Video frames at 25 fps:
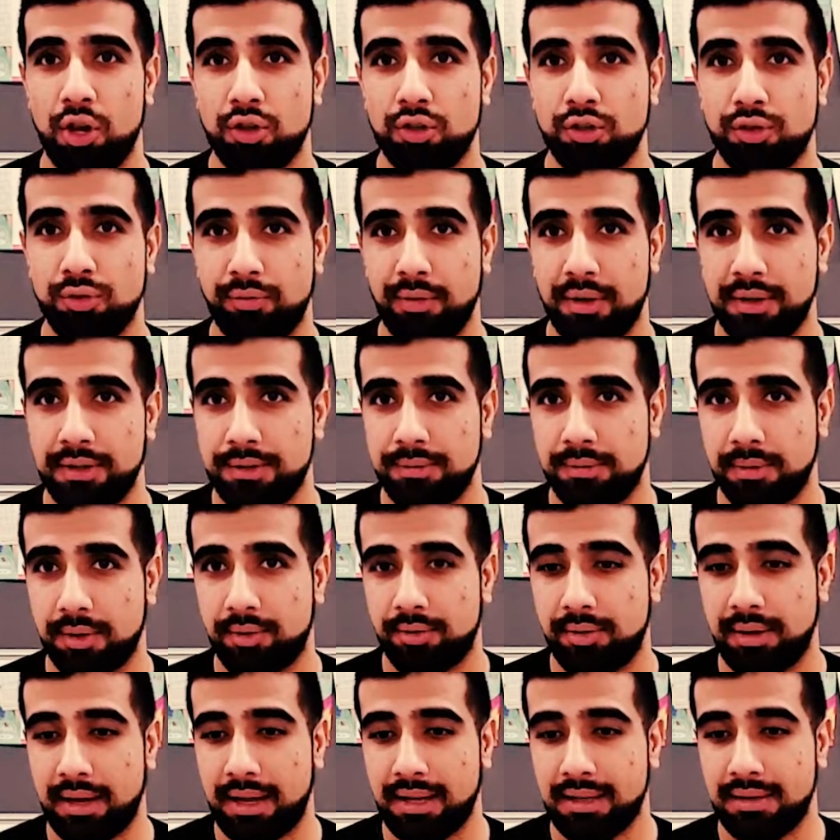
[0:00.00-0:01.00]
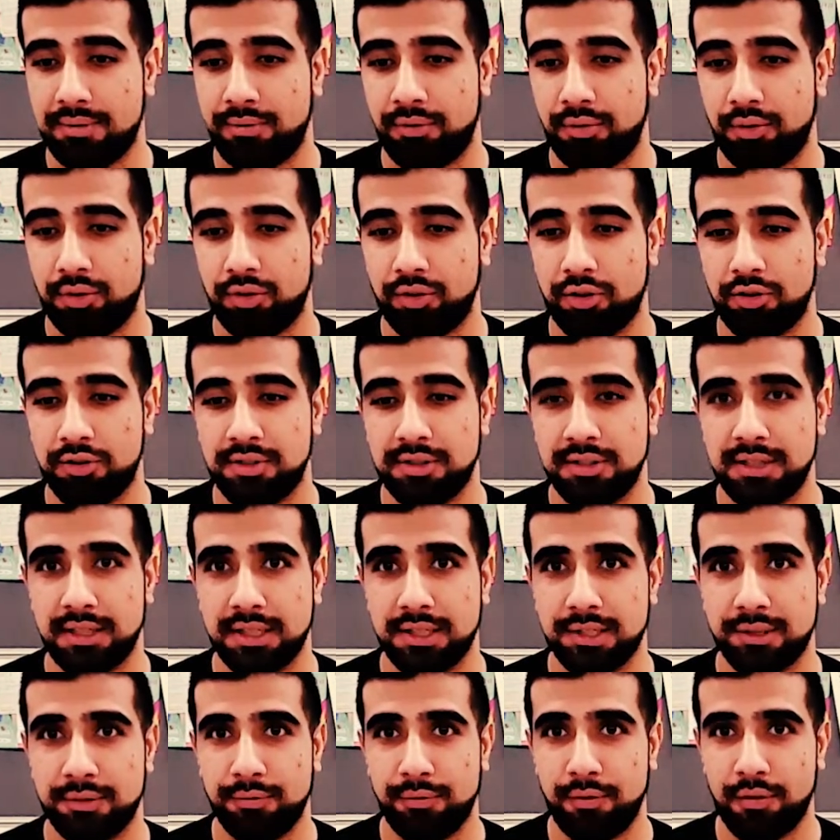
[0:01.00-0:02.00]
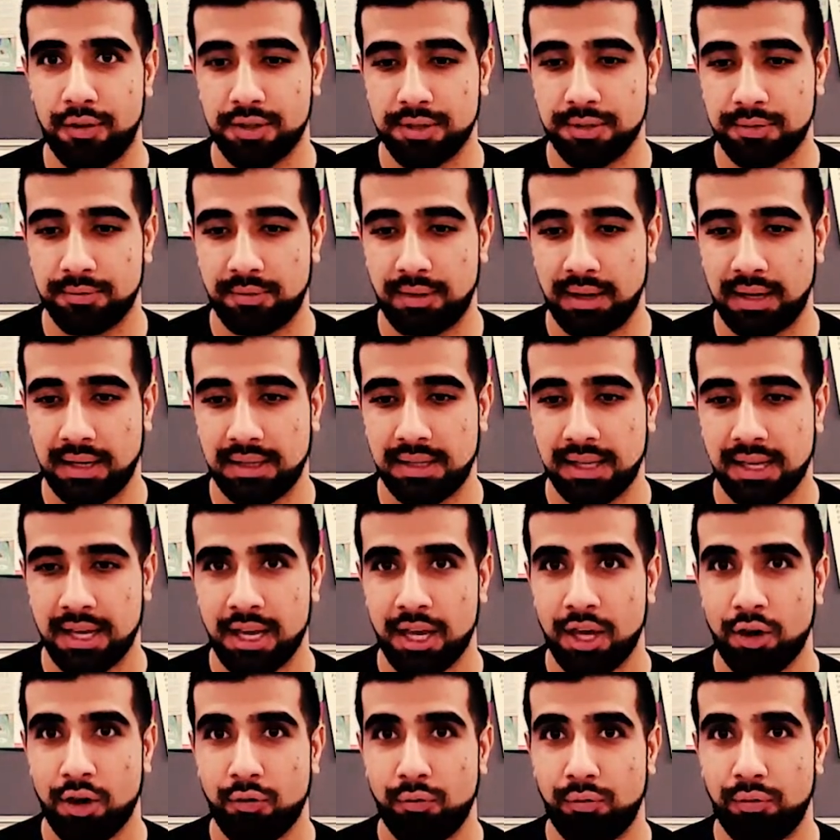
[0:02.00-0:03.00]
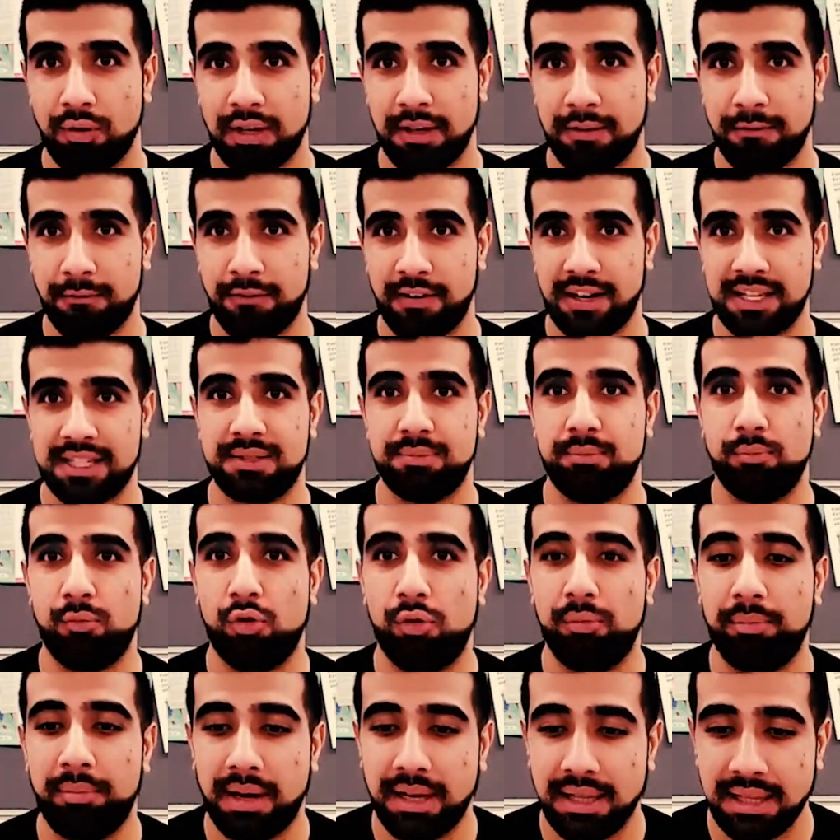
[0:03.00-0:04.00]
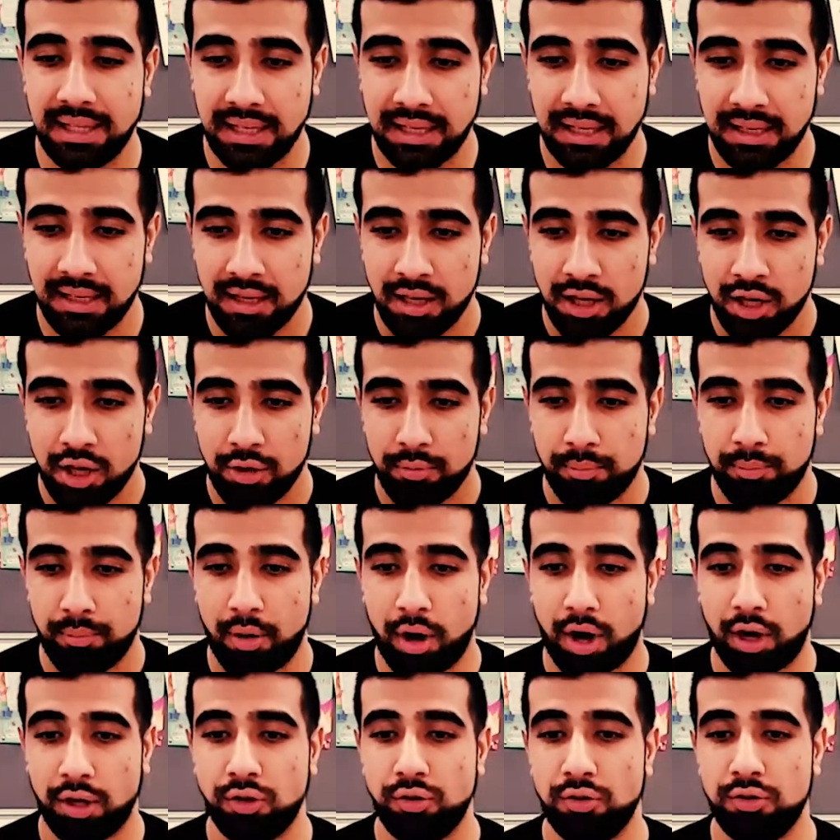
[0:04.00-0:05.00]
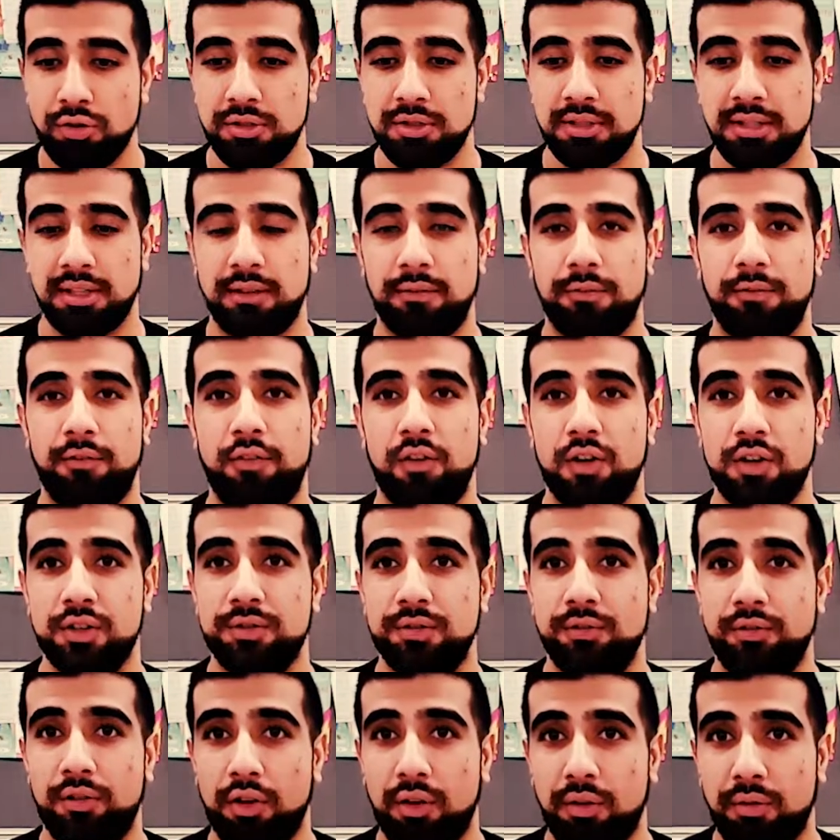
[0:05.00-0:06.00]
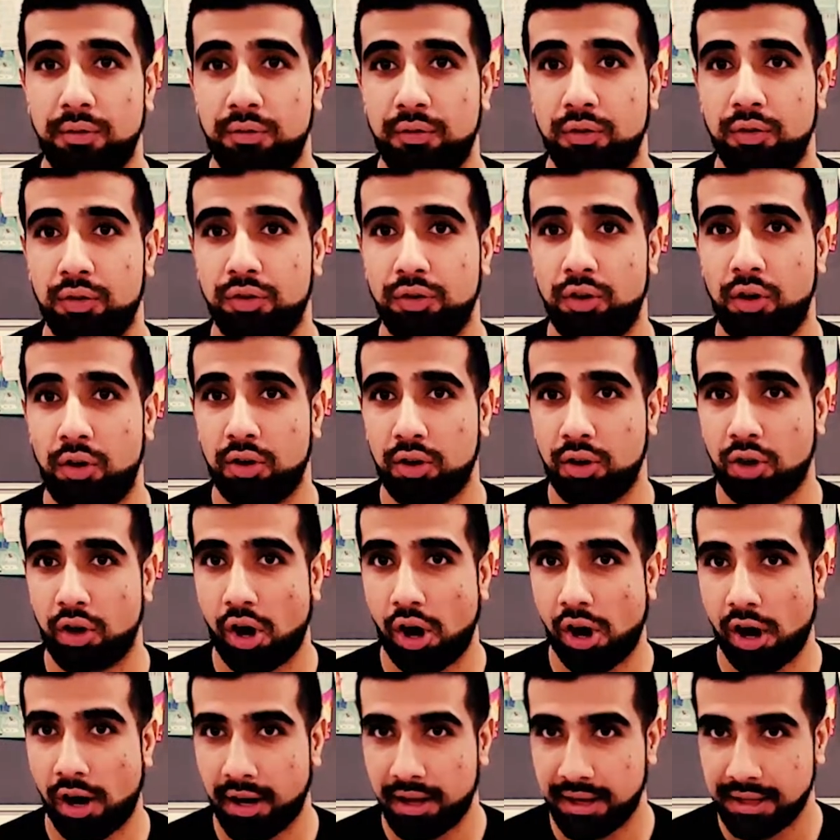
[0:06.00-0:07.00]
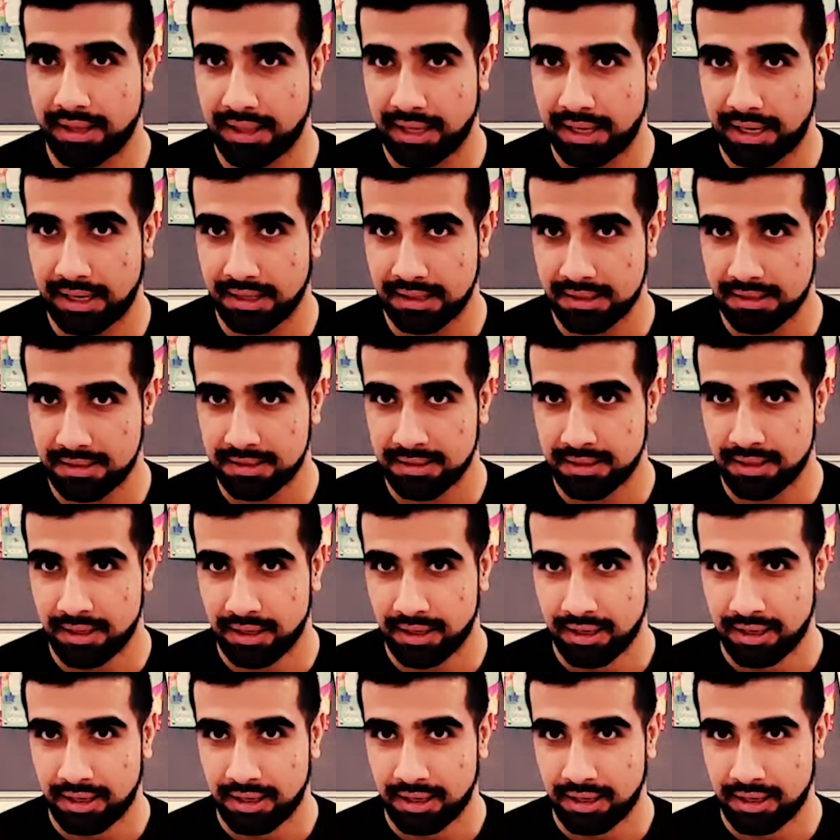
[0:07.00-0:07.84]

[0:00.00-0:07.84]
So once we create fructose 6-phosphate, we invest more money by using phosphofructokinase.